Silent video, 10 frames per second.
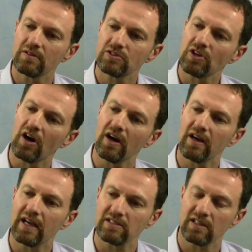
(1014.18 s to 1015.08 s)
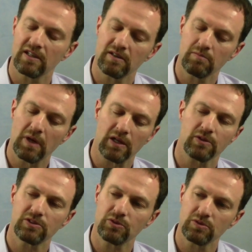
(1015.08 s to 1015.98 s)
saw as a
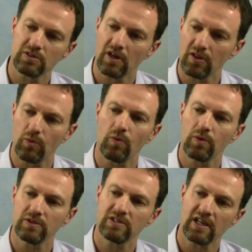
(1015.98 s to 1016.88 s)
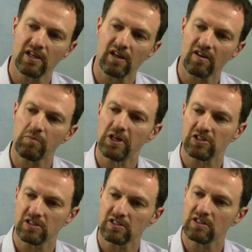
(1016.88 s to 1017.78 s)
medical student on the wards, taking care of
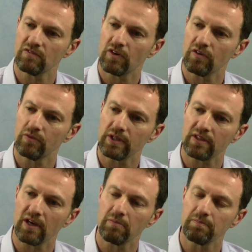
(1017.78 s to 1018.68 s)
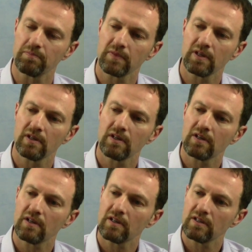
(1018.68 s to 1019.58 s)
patients, involved with
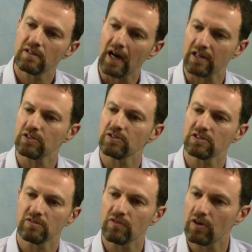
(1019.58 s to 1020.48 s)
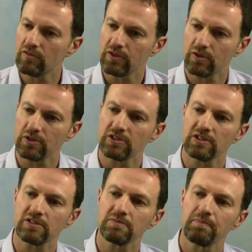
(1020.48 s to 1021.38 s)
doctors, involved with
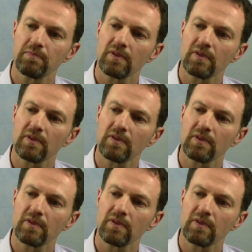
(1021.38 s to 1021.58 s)
nurses,